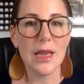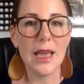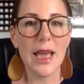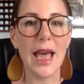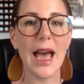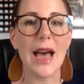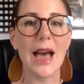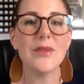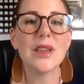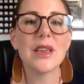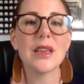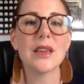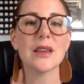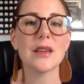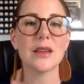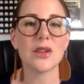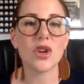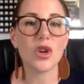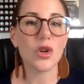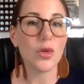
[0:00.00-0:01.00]
having
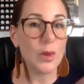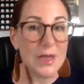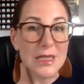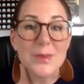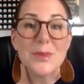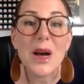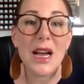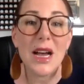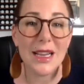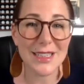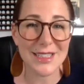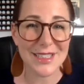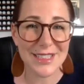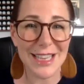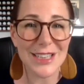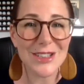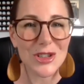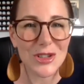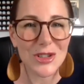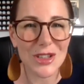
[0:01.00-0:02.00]
charisma,
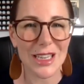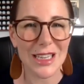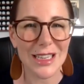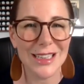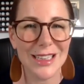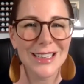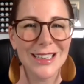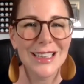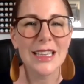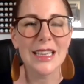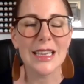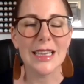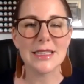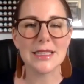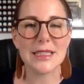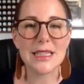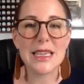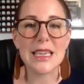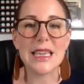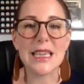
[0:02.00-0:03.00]
essentially.
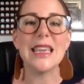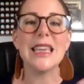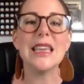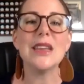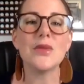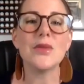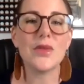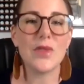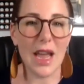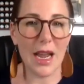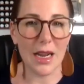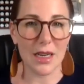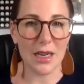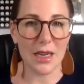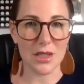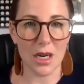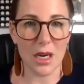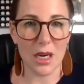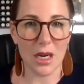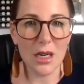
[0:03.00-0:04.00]
It's the it
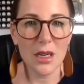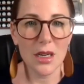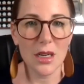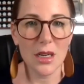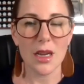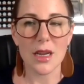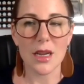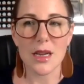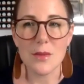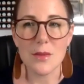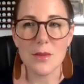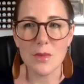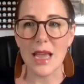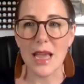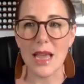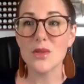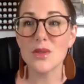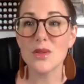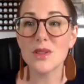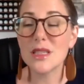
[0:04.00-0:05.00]
factor.
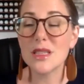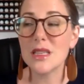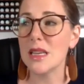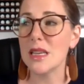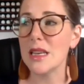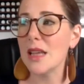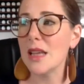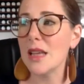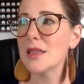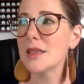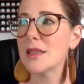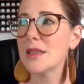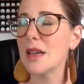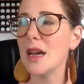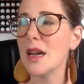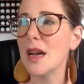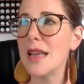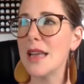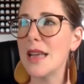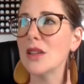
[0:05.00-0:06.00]
I use the
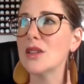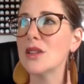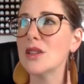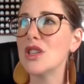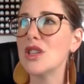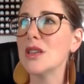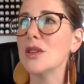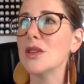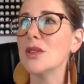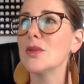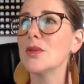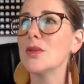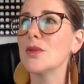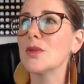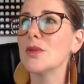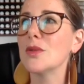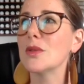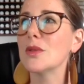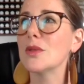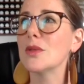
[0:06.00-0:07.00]
analogy of
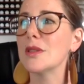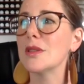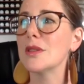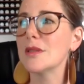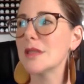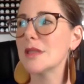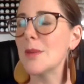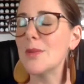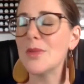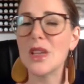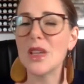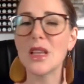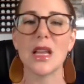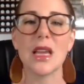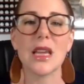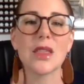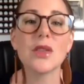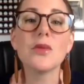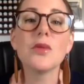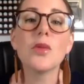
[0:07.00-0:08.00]
something
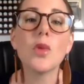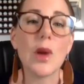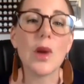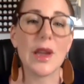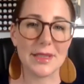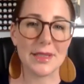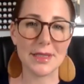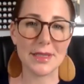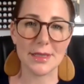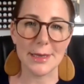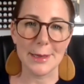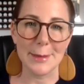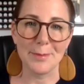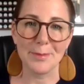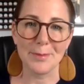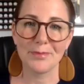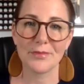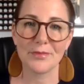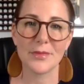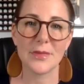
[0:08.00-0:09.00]
like The Voice,
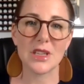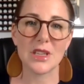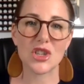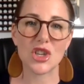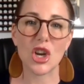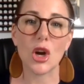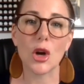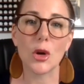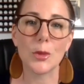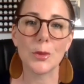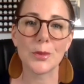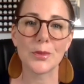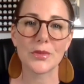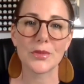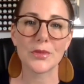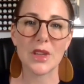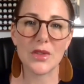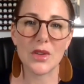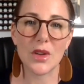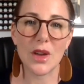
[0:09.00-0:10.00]
the show.
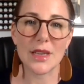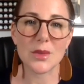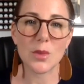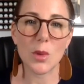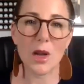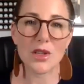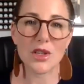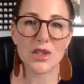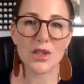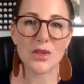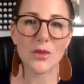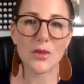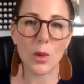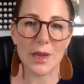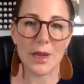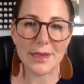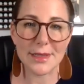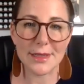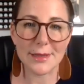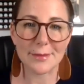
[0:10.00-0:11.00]
Have you guys watched The
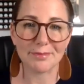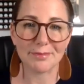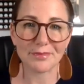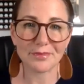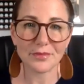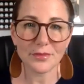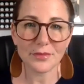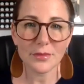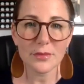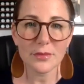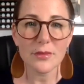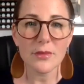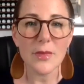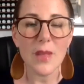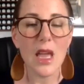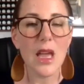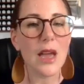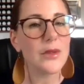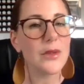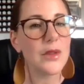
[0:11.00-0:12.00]
Voice?
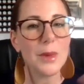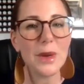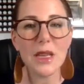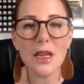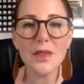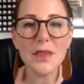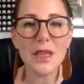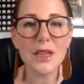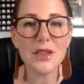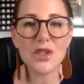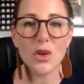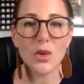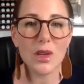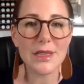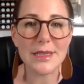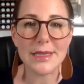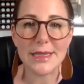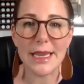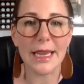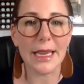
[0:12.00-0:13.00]
Everybody on that show
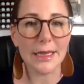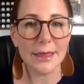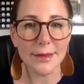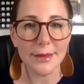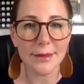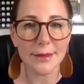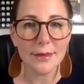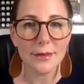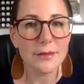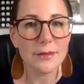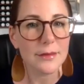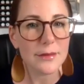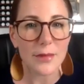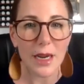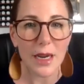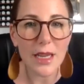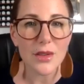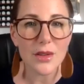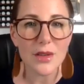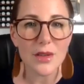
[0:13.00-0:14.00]
can sing,
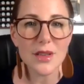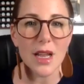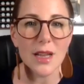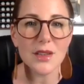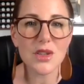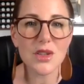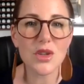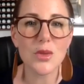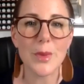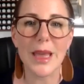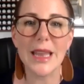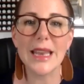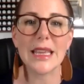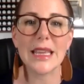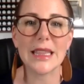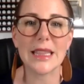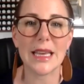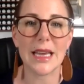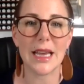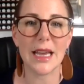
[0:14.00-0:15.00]
right? There's not too many
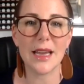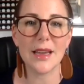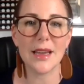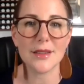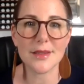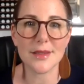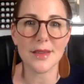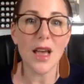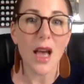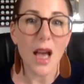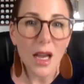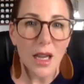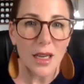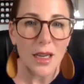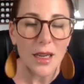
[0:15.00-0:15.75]
that suck,